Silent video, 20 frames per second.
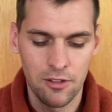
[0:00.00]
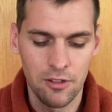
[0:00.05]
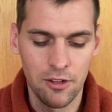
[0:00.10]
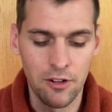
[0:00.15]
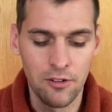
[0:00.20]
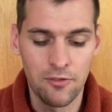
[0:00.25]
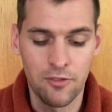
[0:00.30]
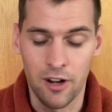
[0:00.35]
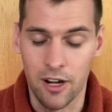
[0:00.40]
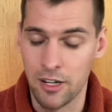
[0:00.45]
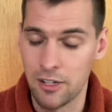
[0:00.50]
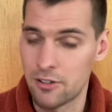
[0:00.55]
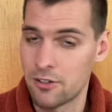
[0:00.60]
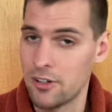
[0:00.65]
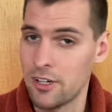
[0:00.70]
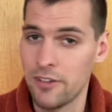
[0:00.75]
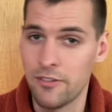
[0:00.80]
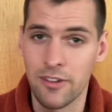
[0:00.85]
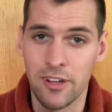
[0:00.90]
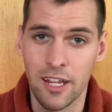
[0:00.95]
learn French
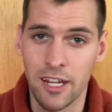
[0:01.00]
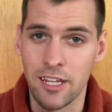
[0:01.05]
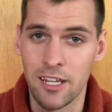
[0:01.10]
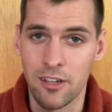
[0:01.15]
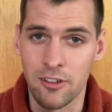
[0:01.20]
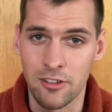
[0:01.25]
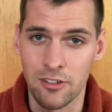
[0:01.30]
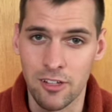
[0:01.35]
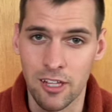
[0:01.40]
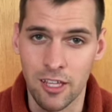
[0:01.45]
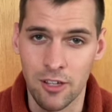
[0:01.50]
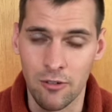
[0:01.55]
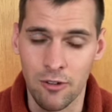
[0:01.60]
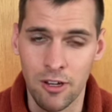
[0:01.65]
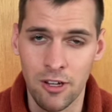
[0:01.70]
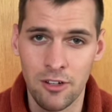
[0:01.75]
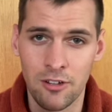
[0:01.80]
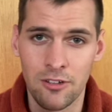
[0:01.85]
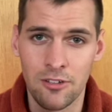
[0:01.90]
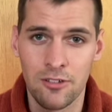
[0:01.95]
or even any other
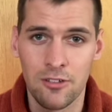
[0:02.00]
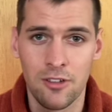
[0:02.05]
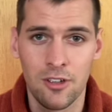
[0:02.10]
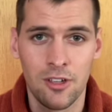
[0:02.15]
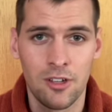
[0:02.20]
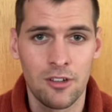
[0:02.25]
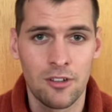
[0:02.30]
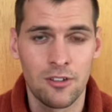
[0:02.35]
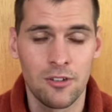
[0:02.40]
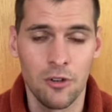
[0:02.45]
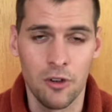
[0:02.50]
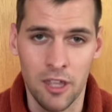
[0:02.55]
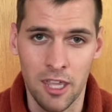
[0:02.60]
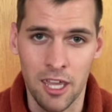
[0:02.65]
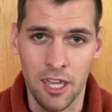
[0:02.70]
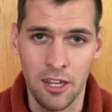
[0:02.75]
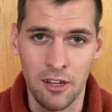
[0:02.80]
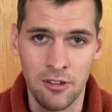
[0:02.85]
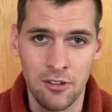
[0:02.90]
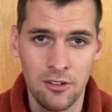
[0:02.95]
language. So
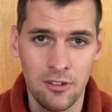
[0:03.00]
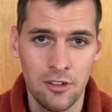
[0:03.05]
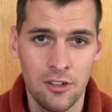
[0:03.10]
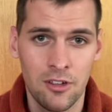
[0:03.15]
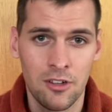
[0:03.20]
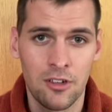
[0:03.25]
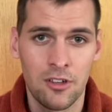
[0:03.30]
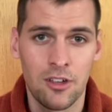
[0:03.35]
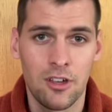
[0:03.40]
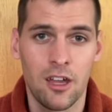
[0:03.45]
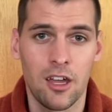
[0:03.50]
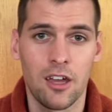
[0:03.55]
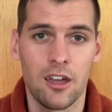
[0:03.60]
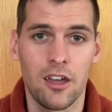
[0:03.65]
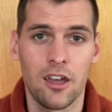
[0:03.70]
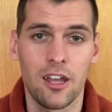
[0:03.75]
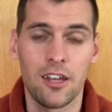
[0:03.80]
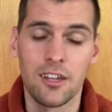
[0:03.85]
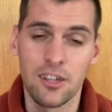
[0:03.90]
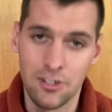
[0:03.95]
again,
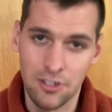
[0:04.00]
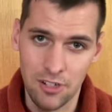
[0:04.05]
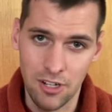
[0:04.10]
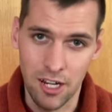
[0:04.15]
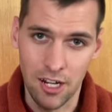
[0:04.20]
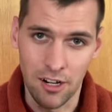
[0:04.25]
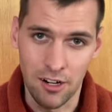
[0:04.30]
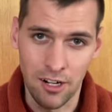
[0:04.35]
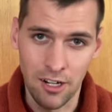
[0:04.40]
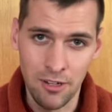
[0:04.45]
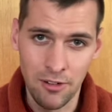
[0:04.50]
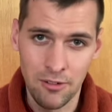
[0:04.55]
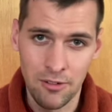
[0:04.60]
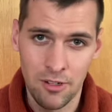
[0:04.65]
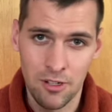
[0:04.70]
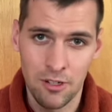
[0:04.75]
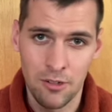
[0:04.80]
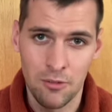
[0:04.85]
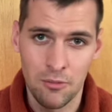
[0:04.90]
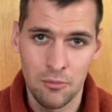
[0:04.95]
a dictionary,
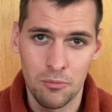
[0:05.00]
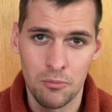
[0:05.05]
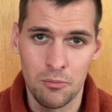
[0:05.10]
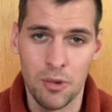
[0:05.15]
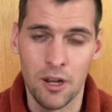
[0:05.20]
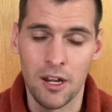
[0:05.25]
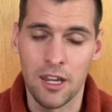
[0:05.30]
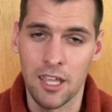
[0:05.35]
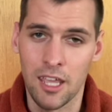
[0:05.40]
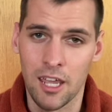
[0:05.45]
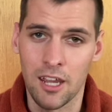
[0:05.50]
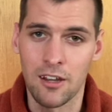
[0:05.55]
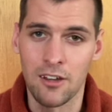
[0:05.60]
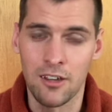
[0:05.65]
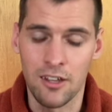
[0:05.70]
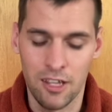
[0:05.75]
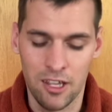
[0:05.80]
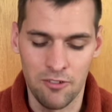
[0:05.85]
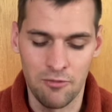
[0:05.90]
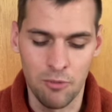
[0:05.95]
but
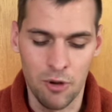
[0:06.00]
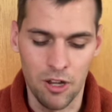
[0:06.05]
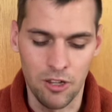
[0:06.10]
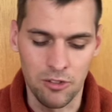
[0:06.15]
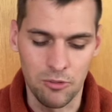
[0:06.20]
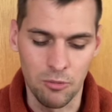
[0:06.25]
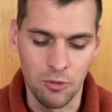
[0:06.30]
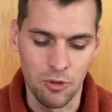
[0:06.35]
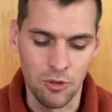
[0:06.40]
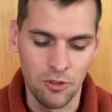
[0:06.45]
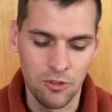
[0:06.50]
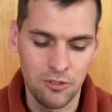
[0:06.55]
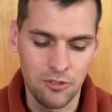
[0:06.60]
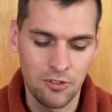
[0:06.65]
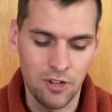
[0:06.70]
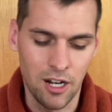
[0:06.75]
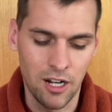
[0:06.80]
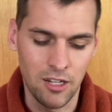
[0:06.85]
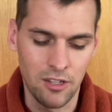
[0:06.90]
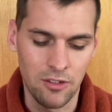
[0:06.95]
again, if possible,
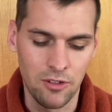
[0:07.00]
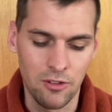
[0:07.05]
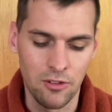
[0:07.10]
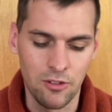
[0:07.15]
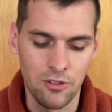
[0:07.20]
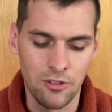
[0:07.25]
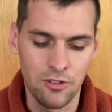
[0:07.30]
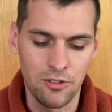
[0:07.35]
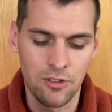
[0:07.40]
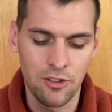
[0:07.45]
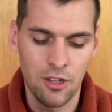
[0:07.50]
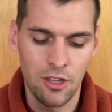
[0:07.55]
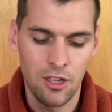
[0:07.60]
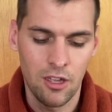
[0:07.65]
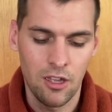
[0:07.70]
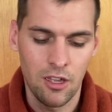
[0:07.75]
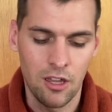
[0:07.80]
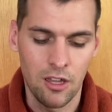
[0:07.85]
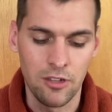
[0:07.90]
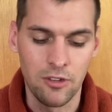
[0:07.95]
try to use
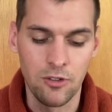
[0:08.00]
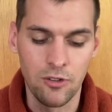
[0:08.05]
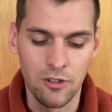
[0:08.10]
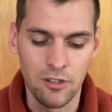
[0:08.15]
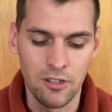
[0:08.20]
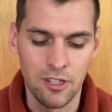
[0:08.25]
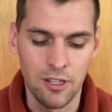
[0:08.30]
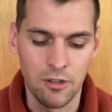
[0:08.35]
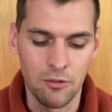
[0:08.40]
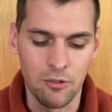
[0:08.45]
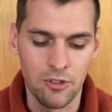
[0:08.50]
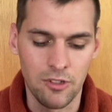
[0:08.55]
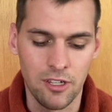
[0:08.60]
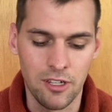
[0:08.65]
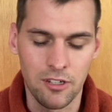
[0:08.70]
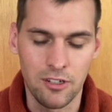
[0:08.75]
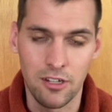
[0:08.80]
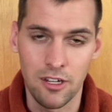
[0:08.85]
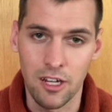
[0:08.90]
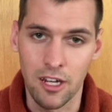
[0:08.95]
a unilingual
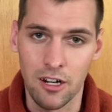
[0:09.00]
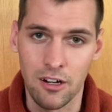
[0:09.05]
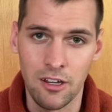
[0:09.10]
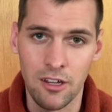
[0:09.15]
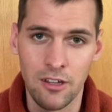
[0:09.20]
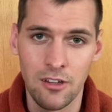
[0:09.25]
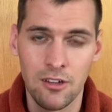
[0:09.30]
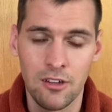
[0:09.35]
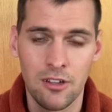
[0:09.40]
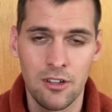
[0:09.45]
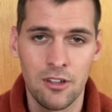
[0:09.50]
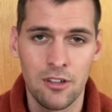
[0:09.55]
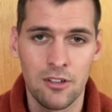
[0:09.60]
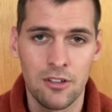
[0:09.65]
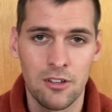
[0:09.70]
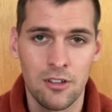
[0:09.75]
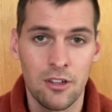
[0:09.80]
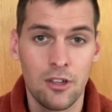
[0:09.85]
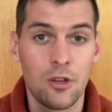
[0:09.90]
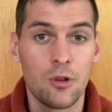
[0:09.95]
dictionary,
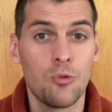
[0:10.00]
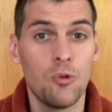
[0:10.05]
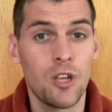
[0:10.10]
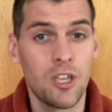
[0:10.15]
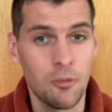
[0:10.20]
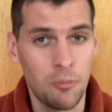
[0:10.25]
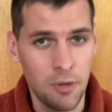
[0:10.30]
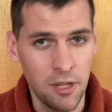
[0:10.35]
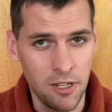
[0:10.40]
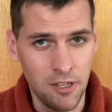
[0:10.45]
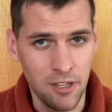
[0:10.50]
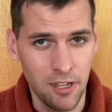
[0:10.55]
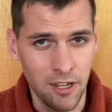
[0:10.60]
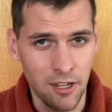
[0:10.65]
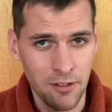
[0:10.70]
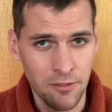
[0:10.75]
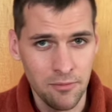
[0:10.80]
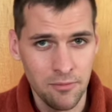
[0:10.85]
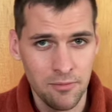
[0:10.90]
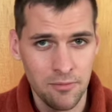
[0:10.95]

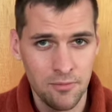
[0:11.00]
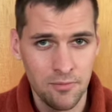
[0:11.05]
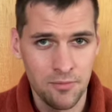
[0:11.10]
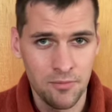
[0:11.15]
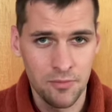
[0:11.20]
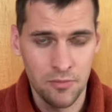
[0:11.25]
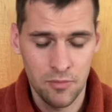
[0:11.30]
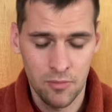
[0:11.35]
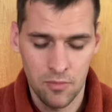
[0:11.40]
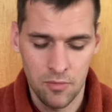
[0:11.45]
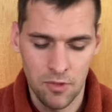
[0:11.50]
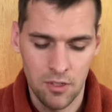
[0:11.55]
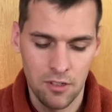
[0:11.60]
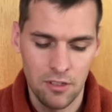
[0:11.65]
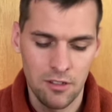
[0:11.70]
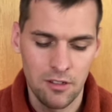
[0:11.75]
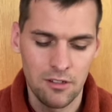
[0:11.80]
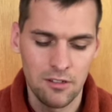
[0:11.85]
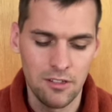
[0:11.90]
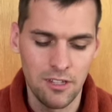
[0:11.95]
Wikipedia,
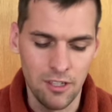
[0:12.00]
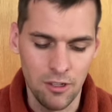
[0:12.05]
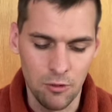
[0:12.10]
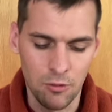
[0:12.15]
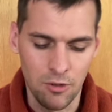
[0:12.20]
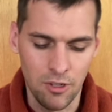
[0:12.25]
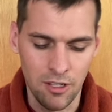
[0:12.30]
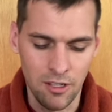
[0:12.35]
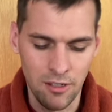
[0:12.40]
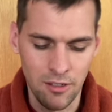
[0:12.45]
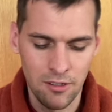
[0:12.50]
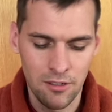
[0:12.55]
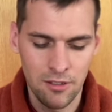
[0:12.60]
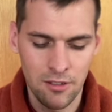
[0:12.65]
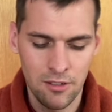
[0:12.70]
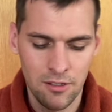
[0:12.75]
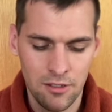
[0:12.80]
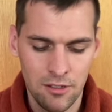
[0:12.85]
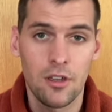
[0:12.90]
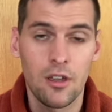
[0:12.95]
Lingui,
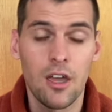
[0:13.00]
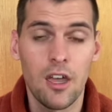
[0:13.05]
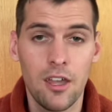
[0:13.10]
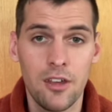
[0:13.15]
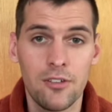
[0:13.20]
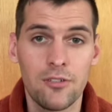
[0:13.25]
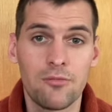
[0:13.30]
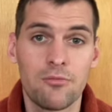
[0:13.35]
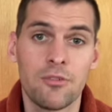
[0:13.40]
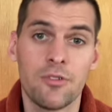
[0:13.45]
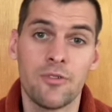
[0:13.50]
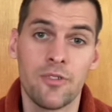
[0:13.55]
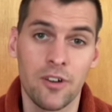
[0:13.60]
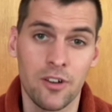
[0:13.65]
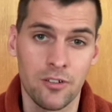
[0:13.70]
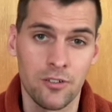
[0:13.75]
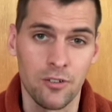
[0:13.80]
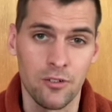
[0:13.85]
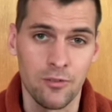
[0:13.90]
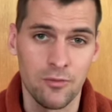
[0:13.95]
and
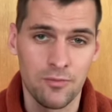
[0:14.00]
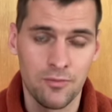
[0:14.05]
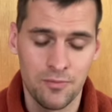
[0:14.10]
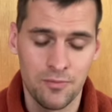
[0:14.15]
Reversal.